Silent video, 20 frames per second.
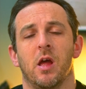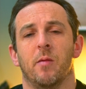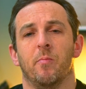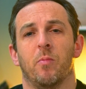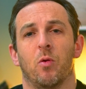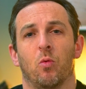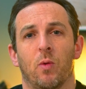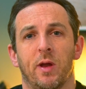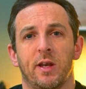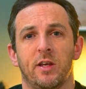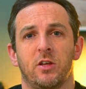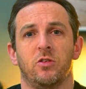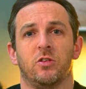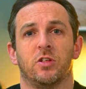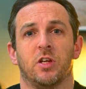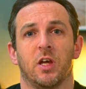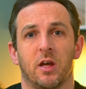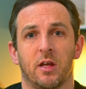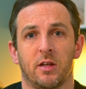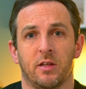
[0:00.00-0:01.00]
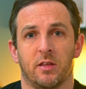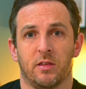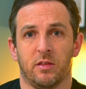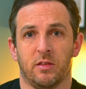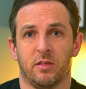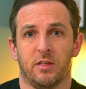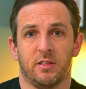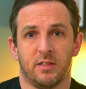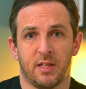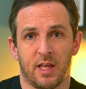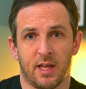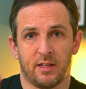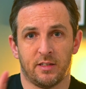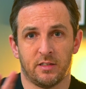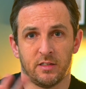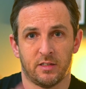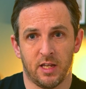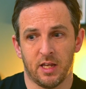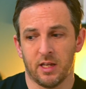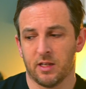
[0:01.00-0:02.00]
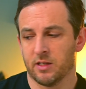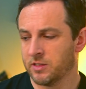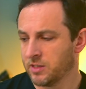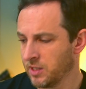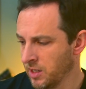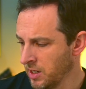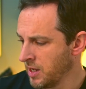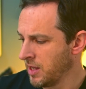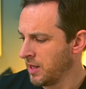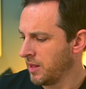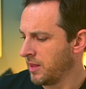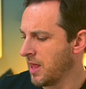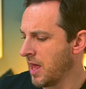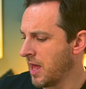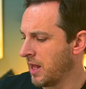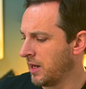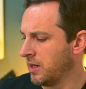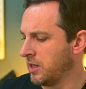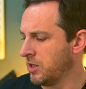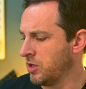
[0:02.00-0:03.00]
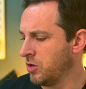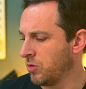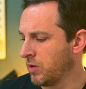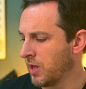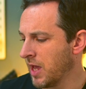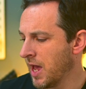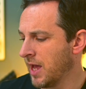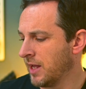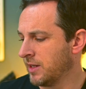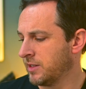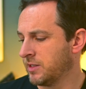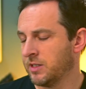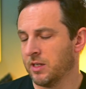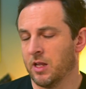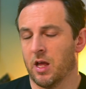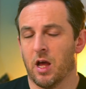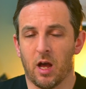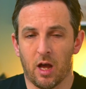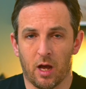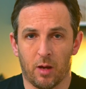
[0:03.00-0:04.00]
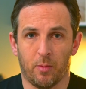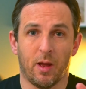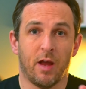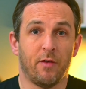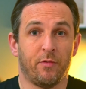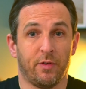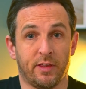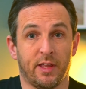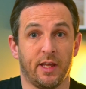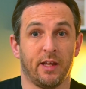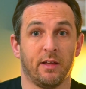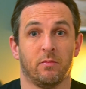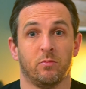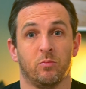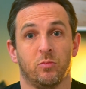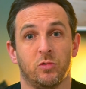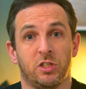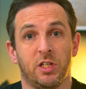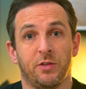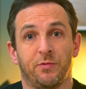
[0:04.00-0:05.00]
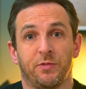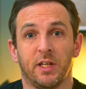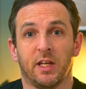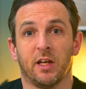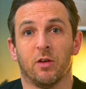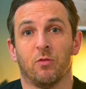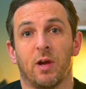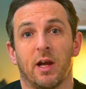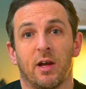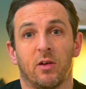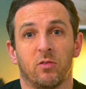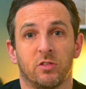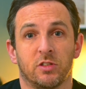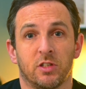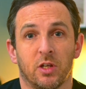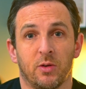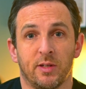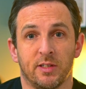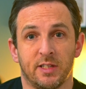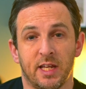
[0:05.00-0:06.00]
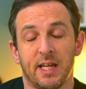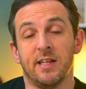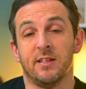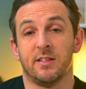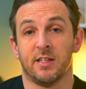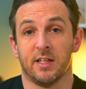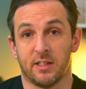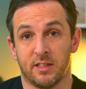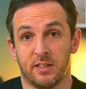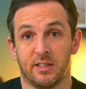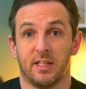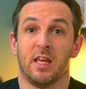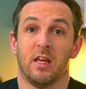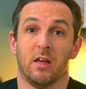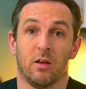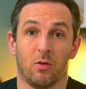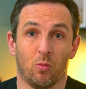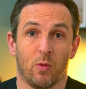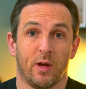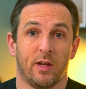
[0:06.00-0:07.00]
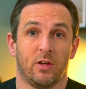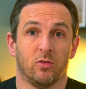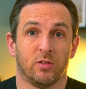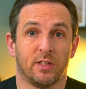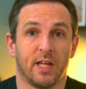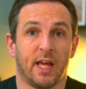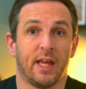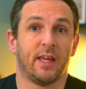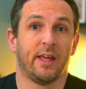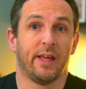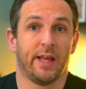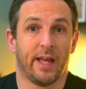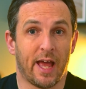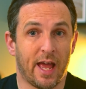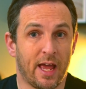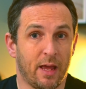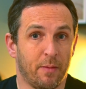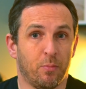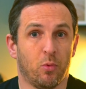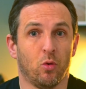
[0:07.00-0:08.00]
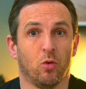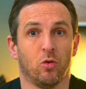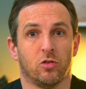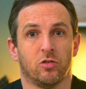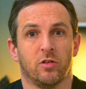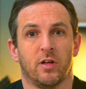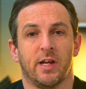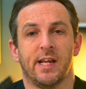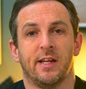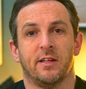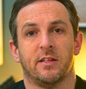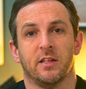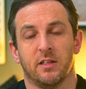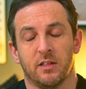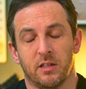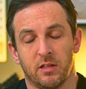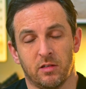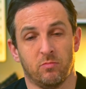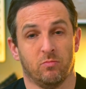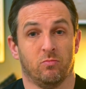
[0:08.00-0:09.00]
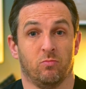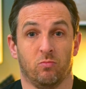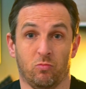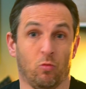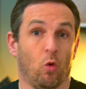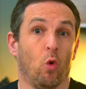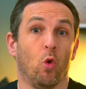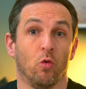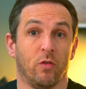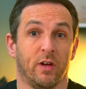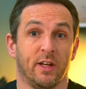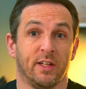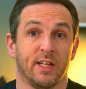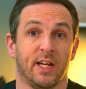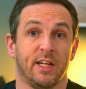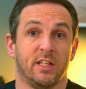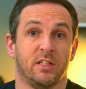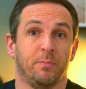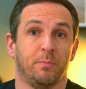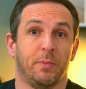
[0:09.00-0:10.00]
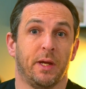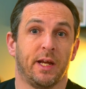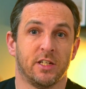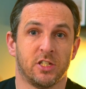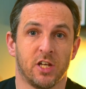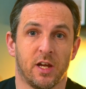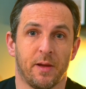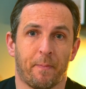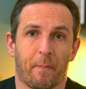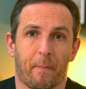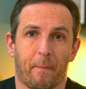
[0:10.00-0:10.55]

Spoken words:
But when you turn the Z6, then you get everything shifting around, so it's easier to see when you're taking a portrait orientation picture.